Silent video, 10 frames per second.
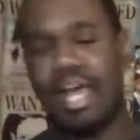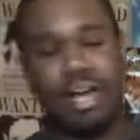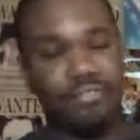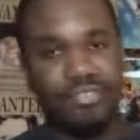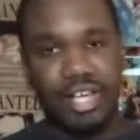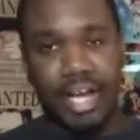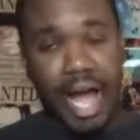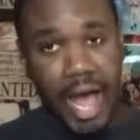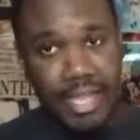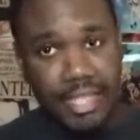of the
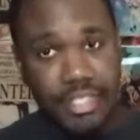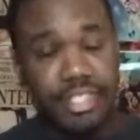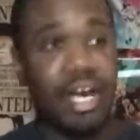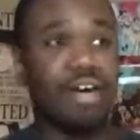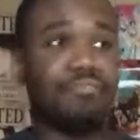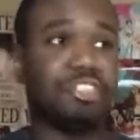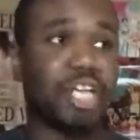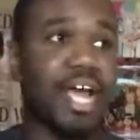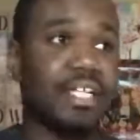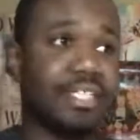Island of
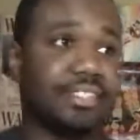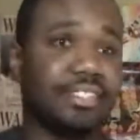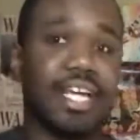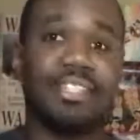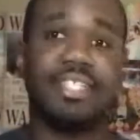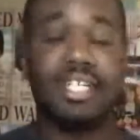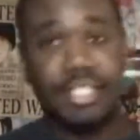Giant Insects.